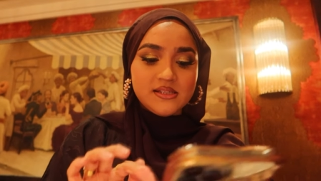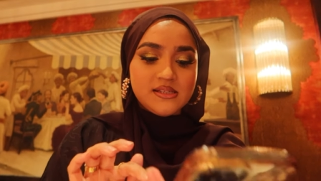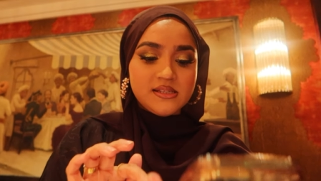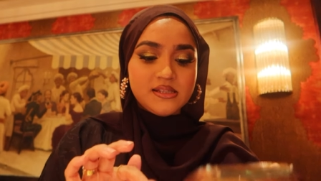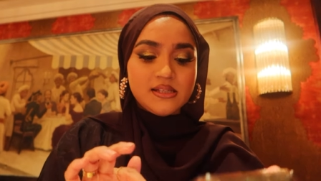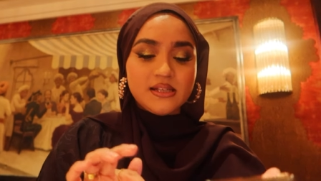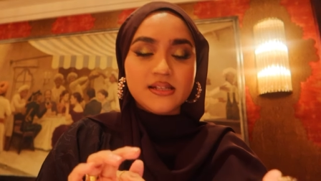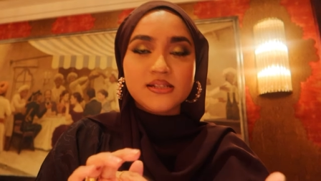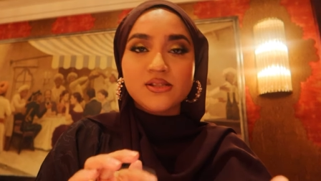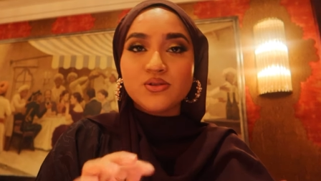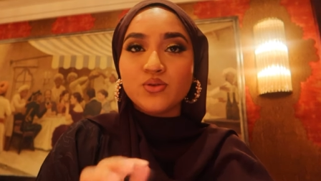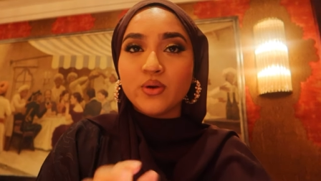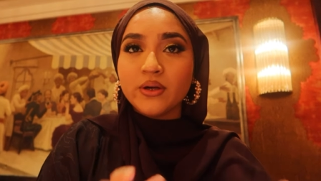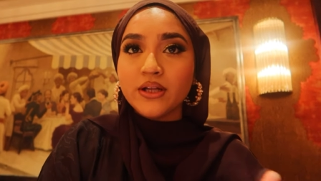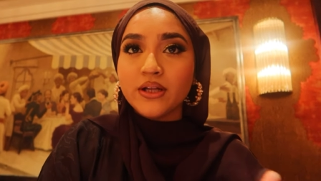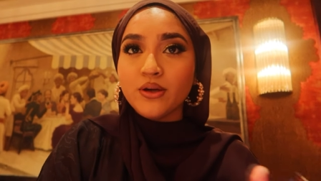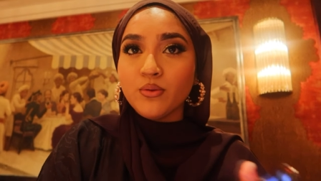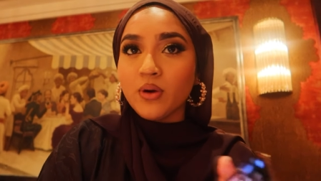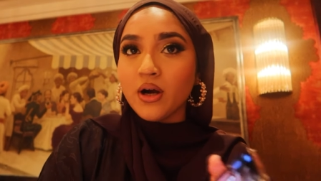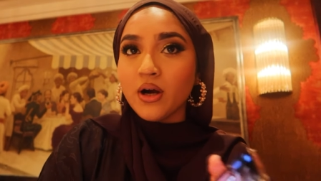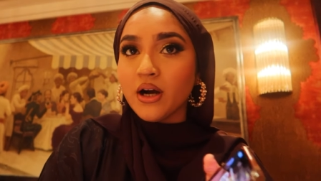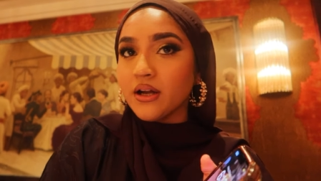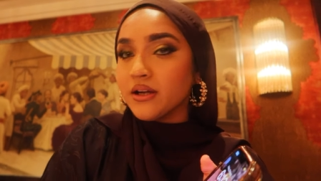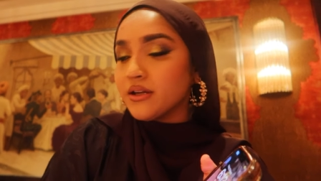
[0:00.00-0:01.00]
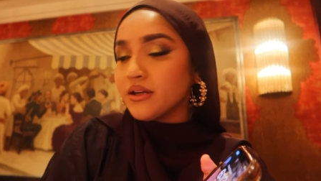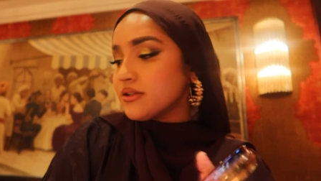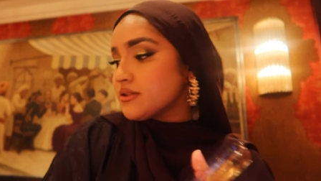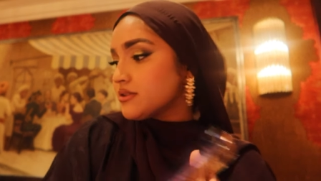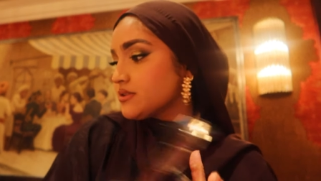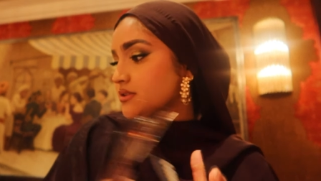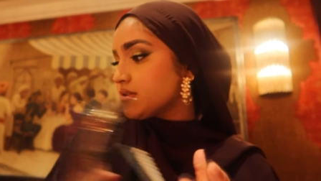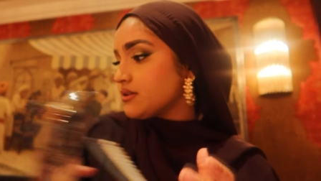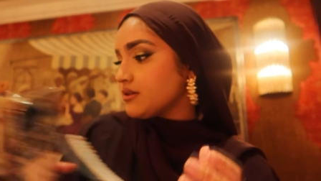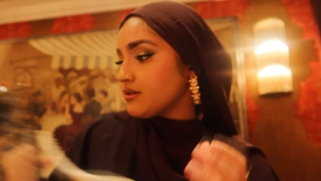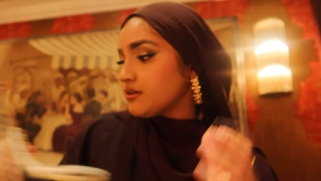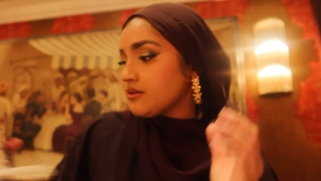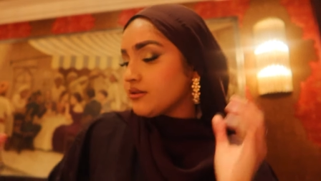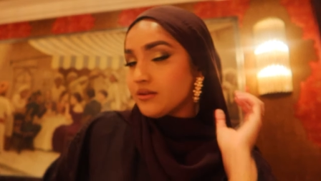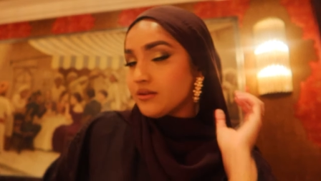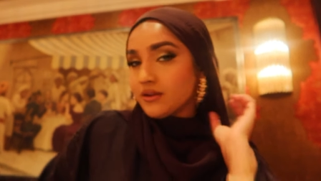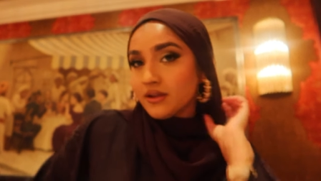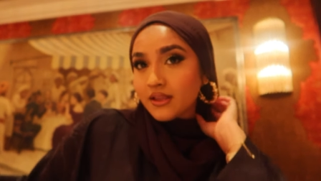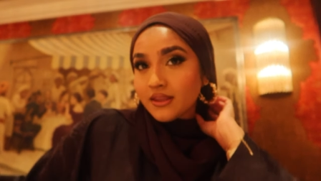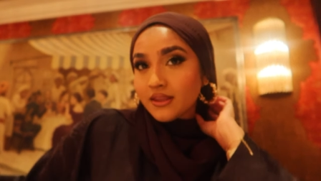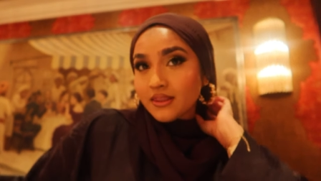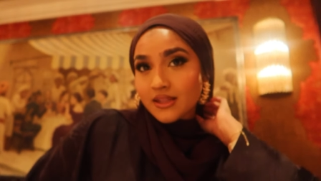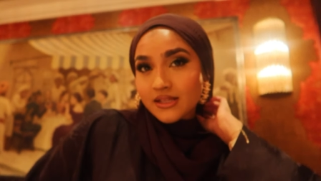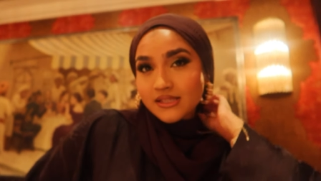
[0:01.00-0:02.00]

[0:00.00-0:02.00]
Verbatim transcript: 6.21.